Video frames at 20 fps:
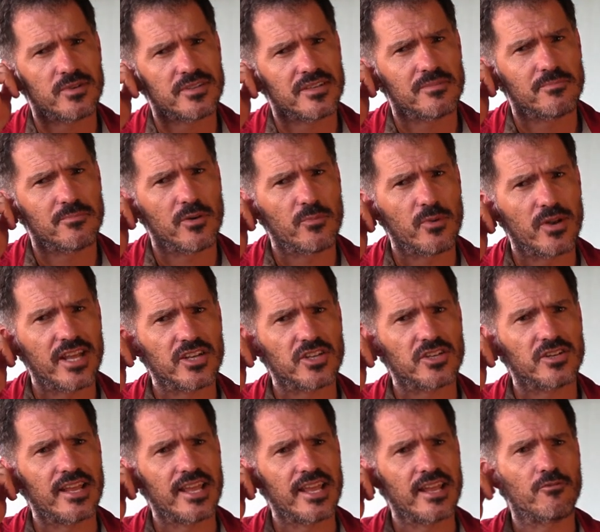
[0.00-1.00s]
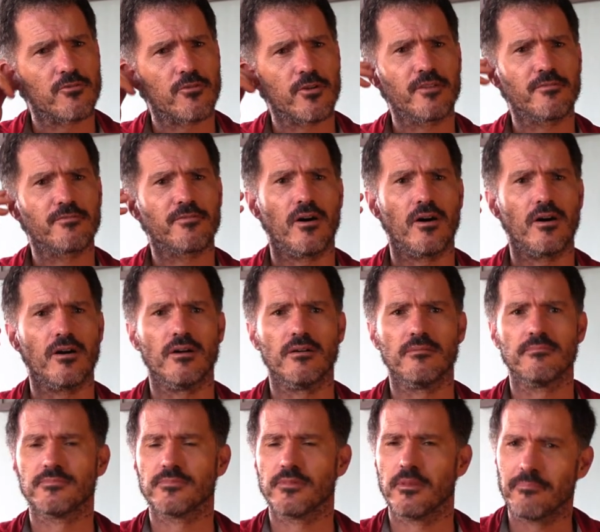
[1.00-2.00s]
with its population in free
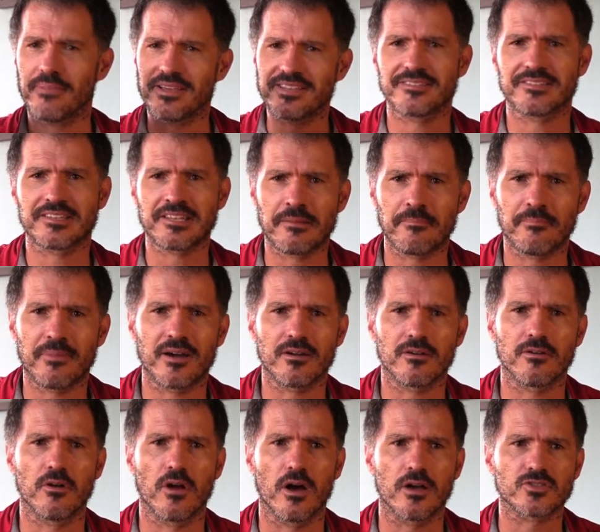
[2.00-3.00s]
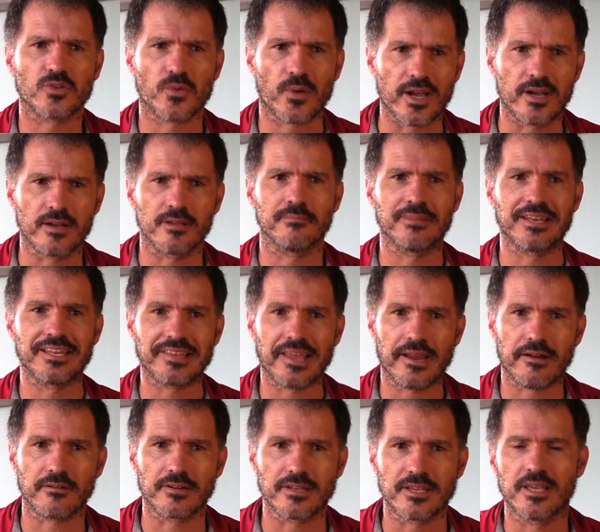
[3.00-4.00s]
fall, the Byzantine Empire lost ground
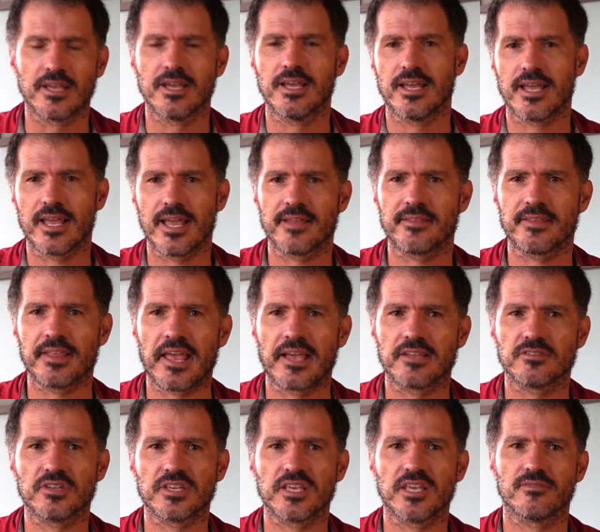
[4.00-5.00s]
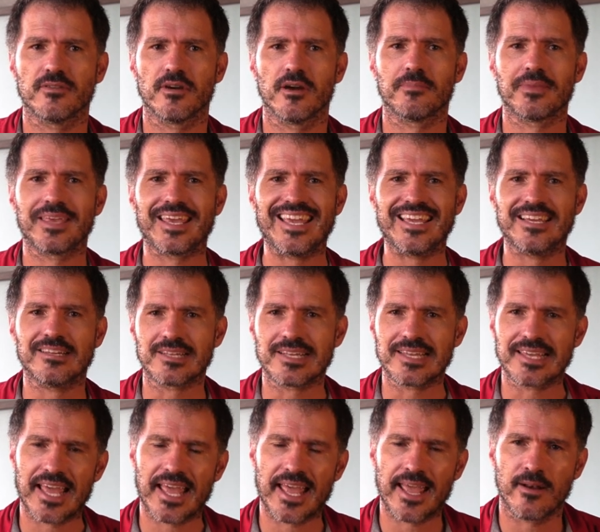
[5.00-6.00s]
militarily, and they had to give up
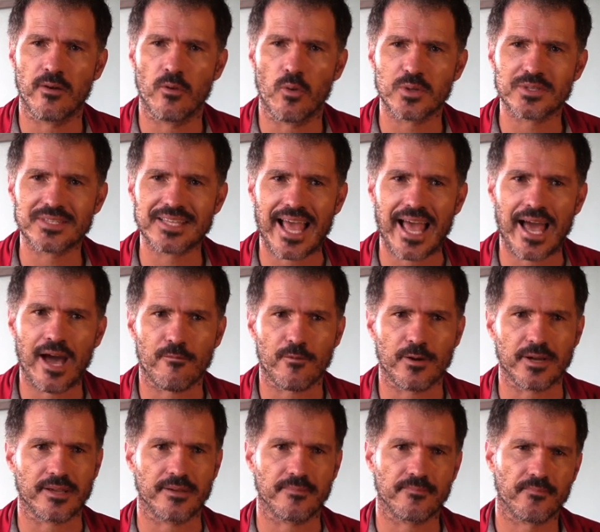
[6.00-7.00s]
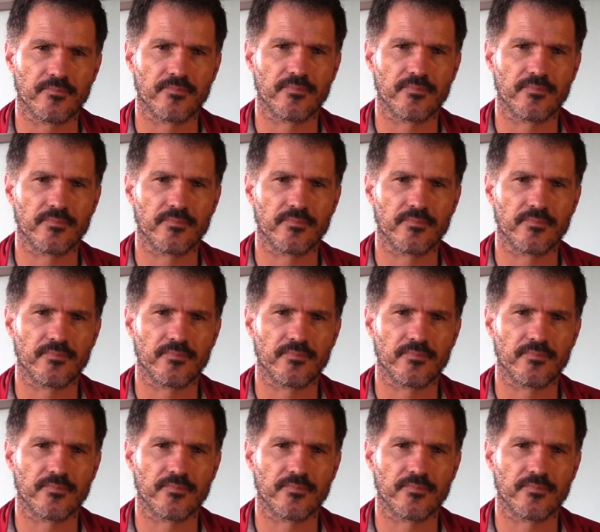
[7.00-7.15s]
Italy and North Africa.